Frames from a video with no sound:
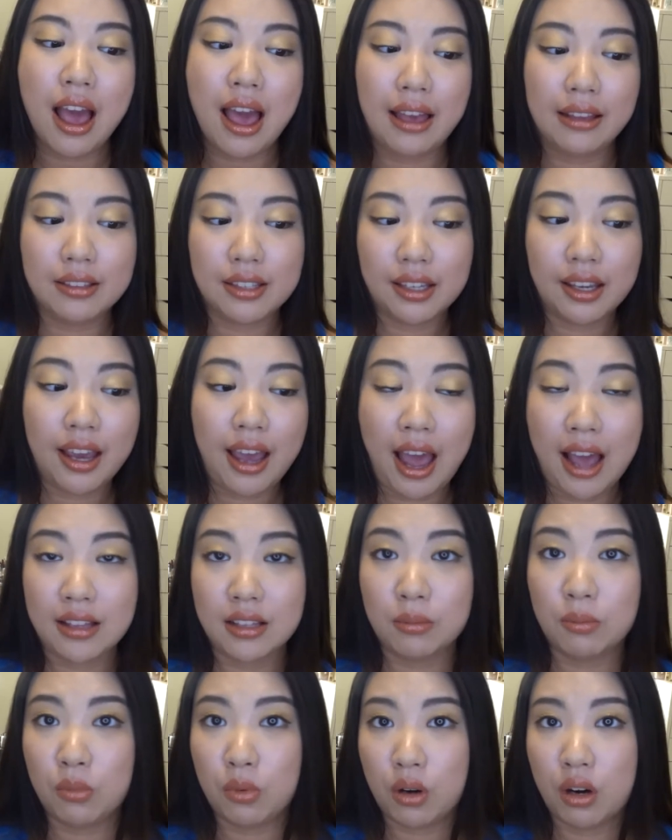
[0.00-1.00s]
I think it
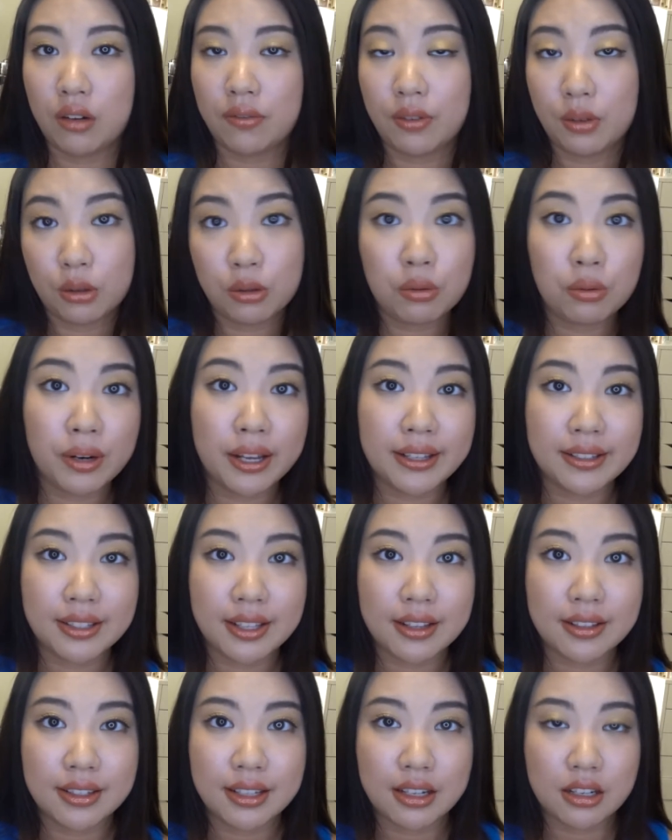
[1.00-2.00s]
has more of a cooling
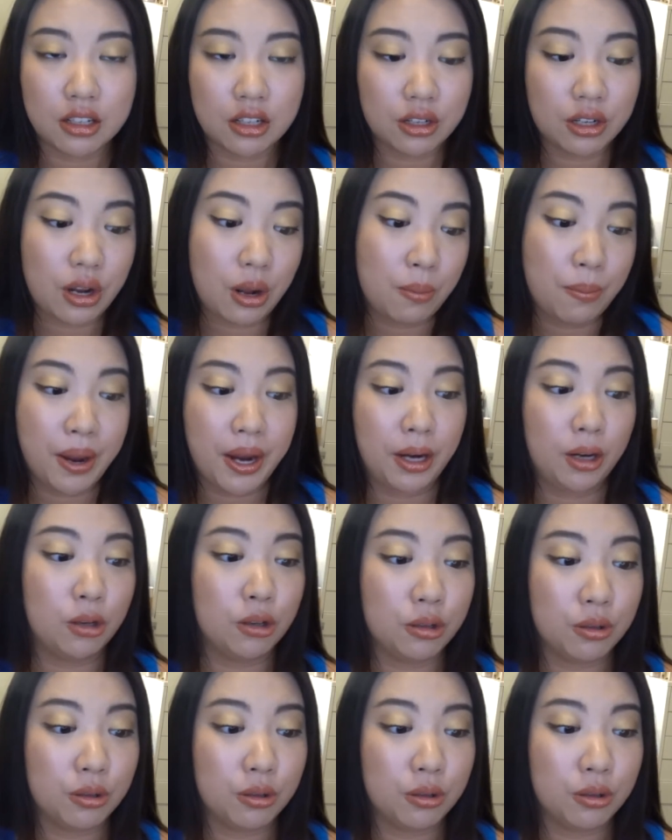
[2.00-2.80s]
sensation compared